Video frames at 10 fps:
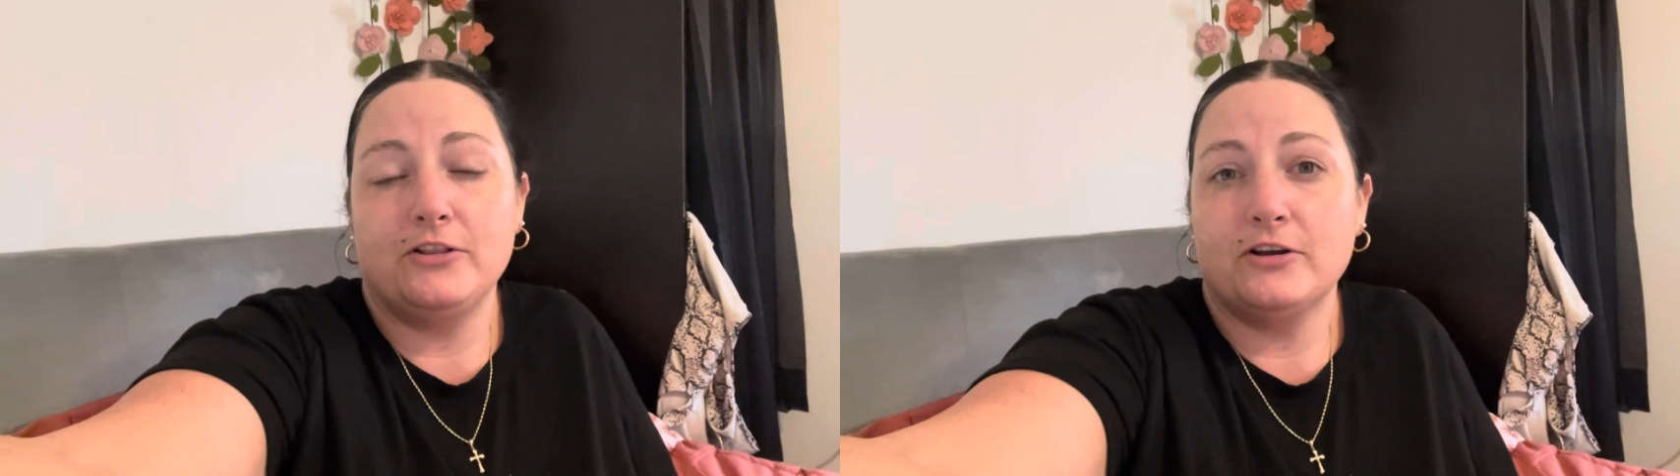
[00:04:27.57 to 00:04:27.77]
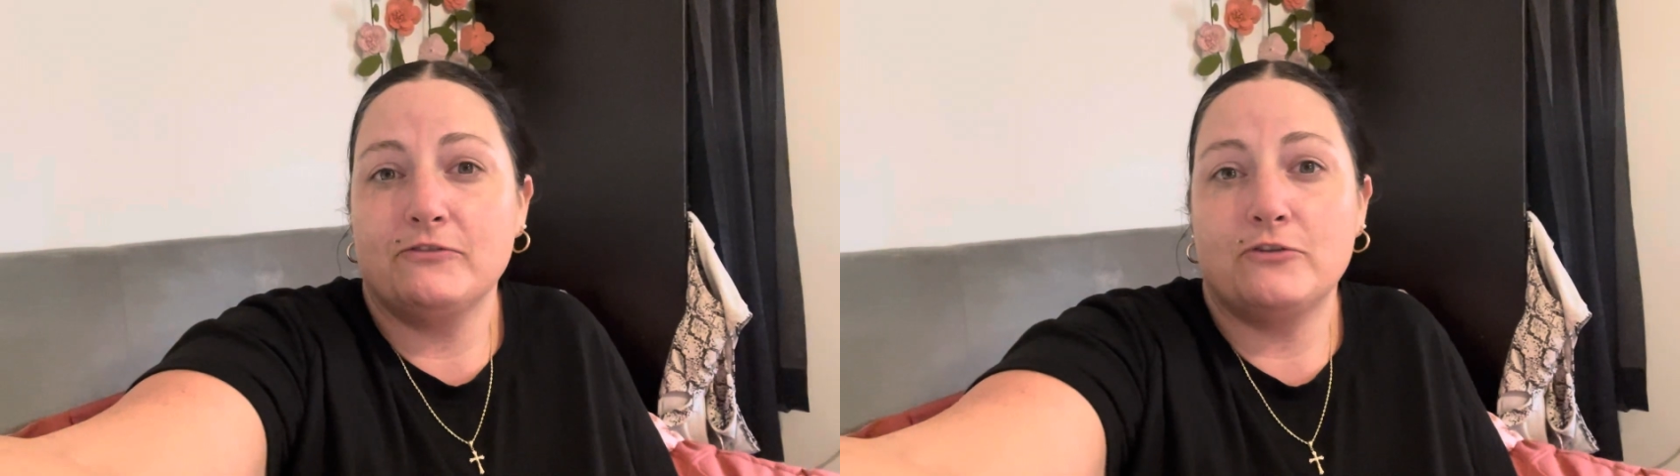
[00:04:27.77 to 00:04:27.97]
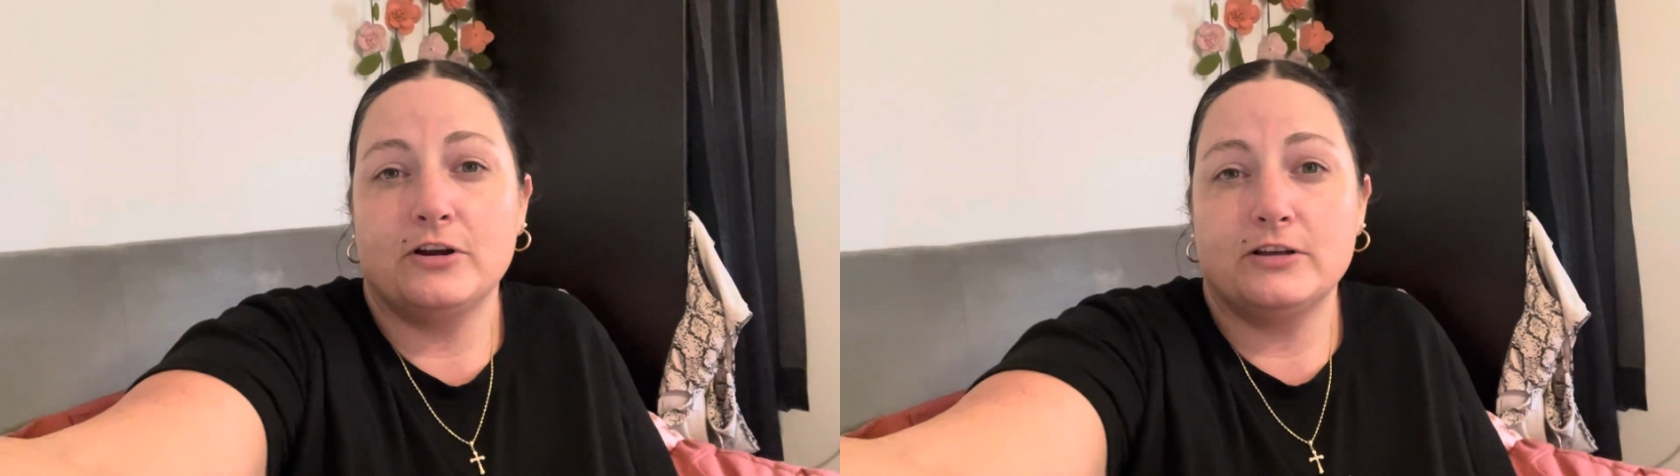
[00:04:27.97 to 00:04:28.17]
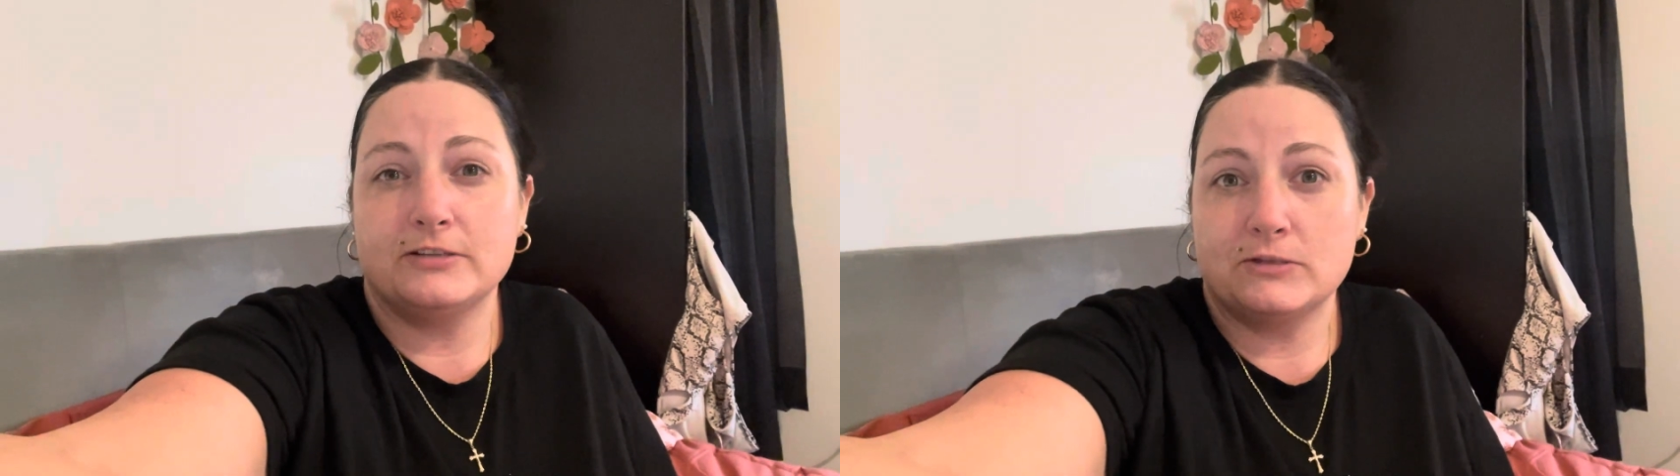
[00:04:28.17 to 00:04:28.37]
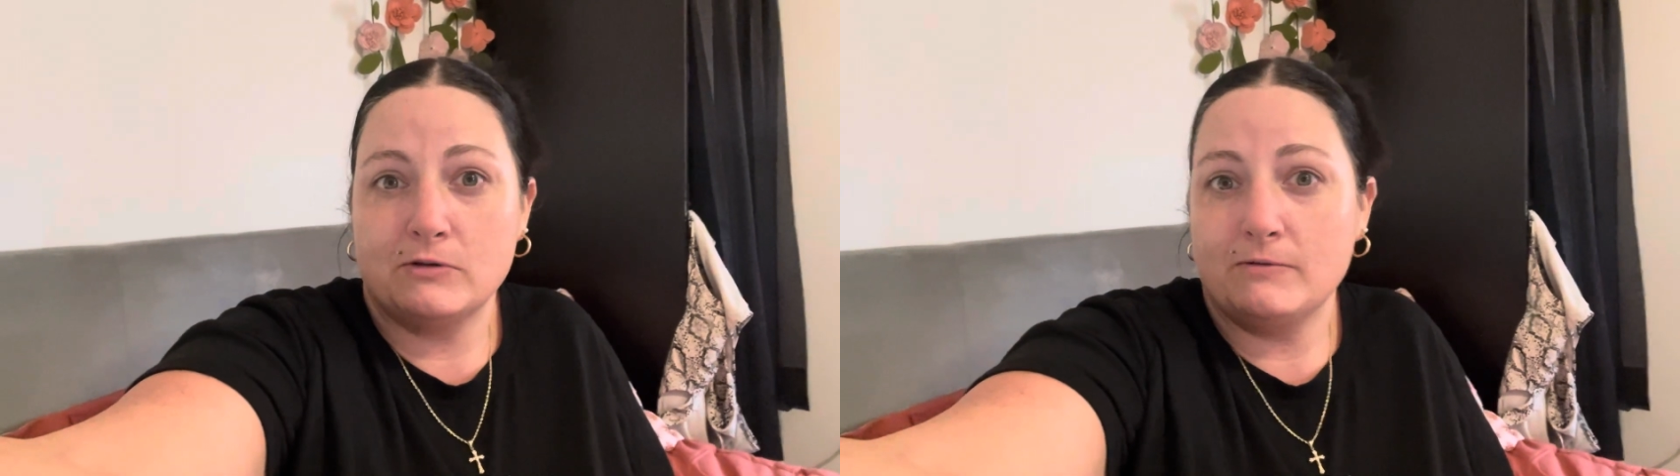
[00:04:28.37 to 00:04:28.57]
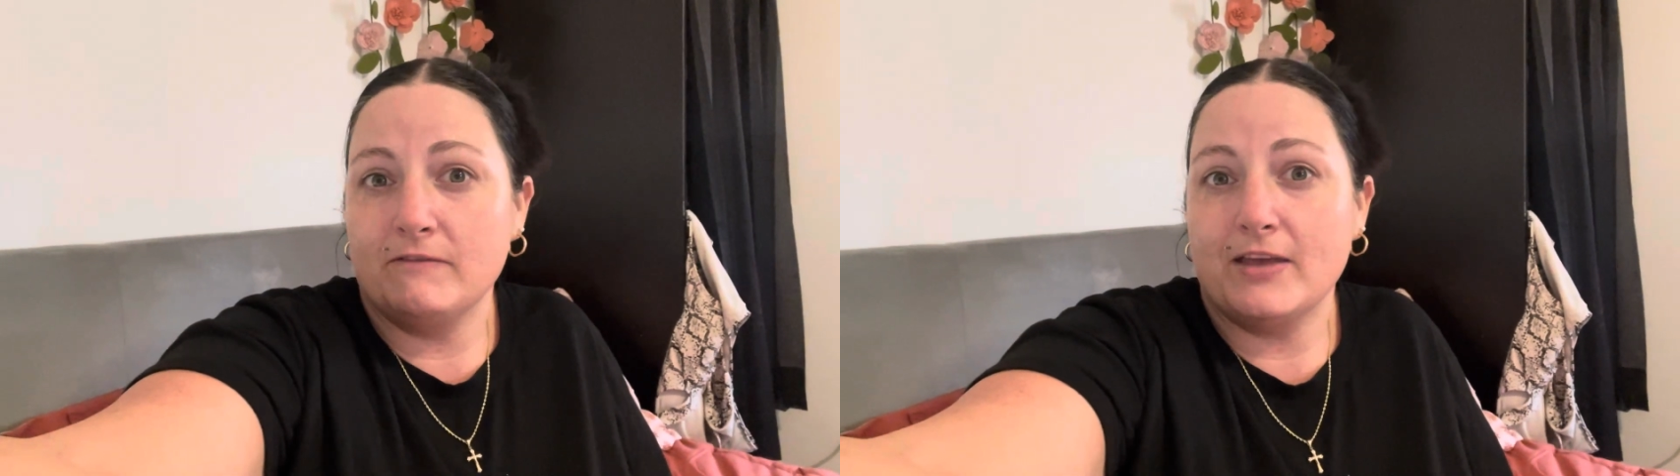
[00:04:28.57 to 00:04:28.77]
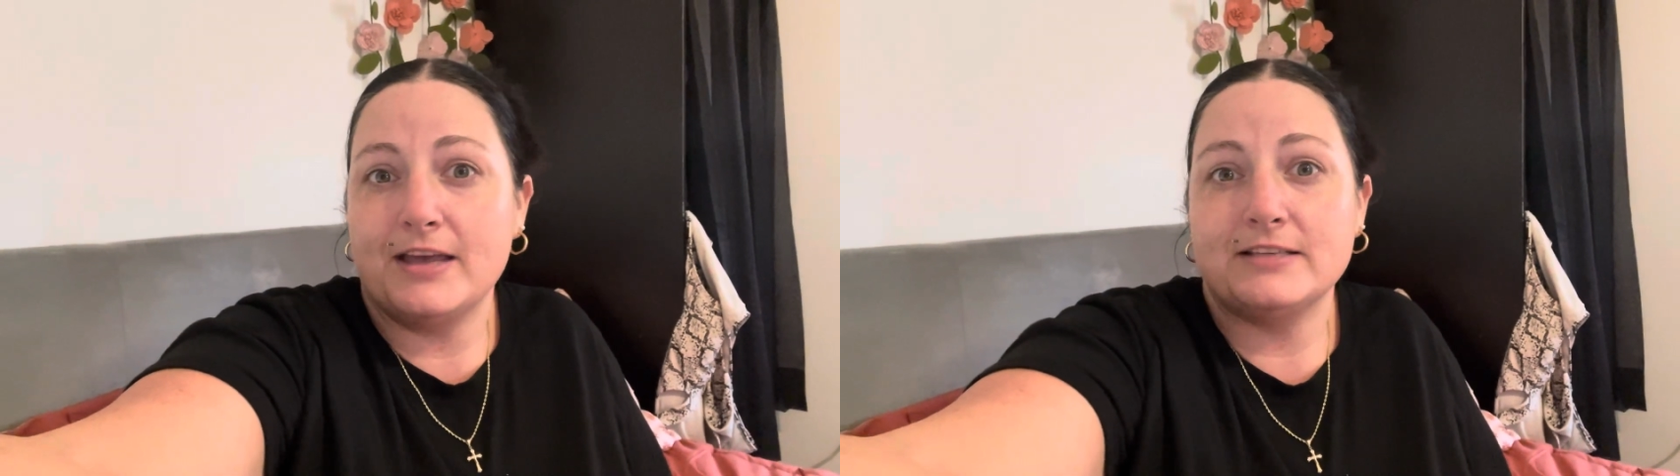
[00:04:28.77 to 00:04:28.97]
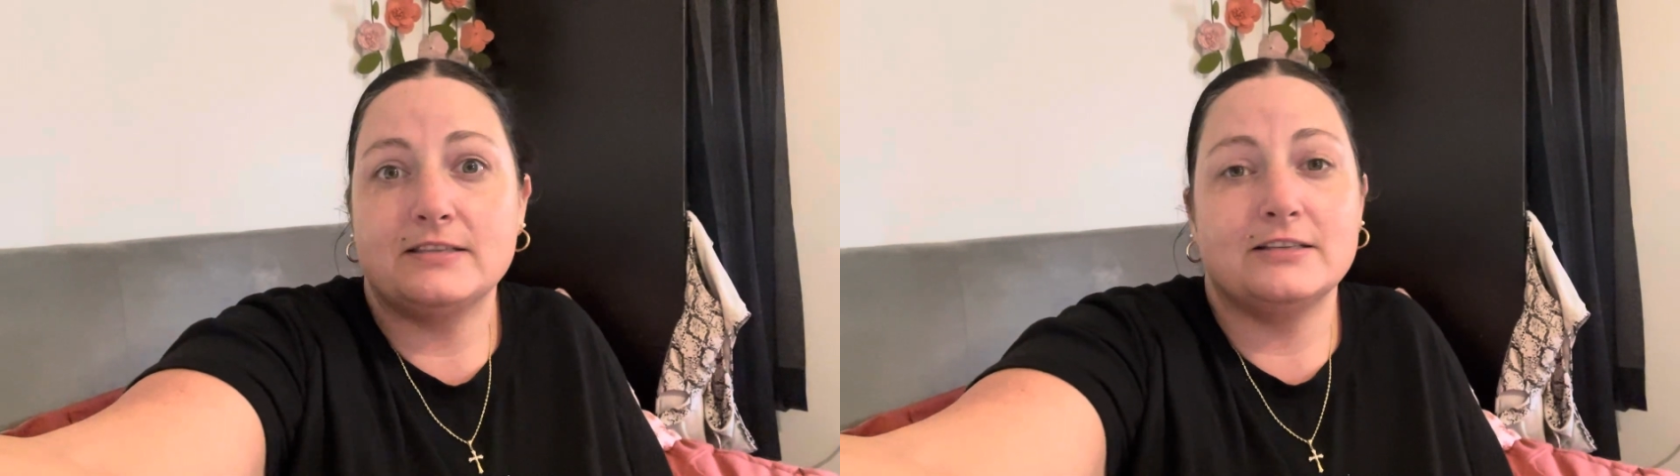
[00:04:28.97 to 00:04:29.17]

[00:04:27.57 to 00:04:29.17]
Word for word: you're looking for a good swimming vest,